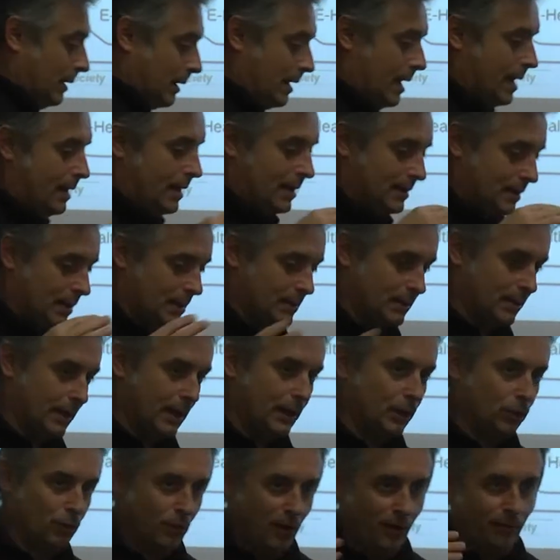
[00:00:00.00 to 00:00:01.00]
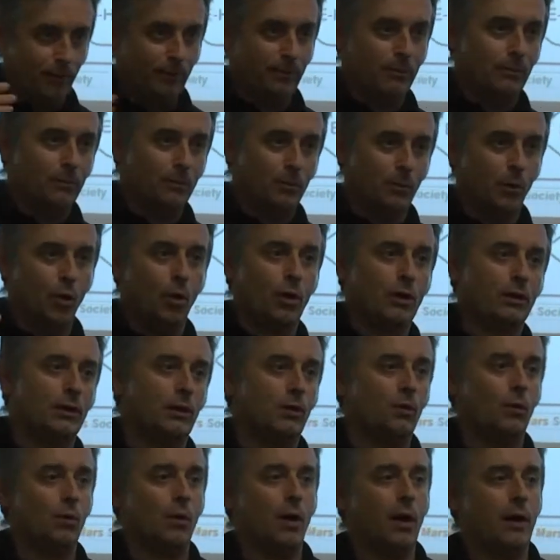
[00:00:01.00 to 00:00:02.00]
again, as I said, to have more
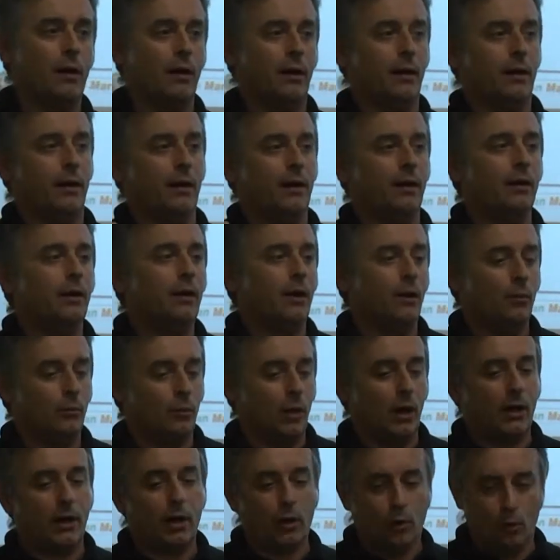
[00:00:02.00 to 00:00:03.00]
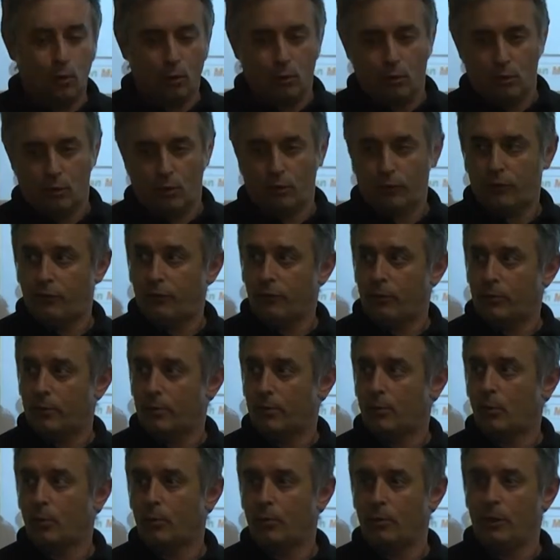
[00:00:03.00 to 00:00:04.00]
than one, a crew of
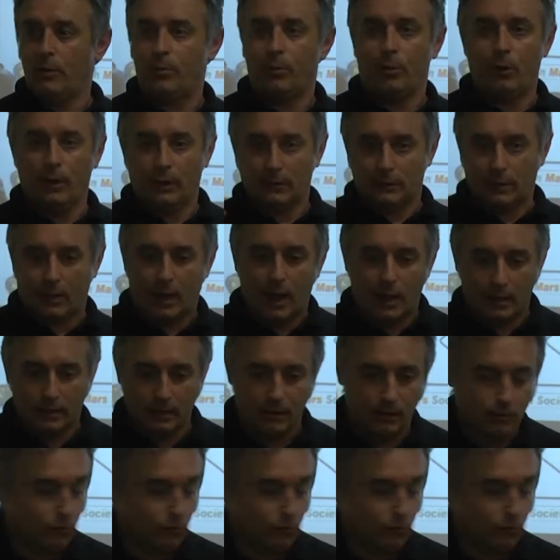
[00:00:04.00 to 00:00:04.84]
more people interacting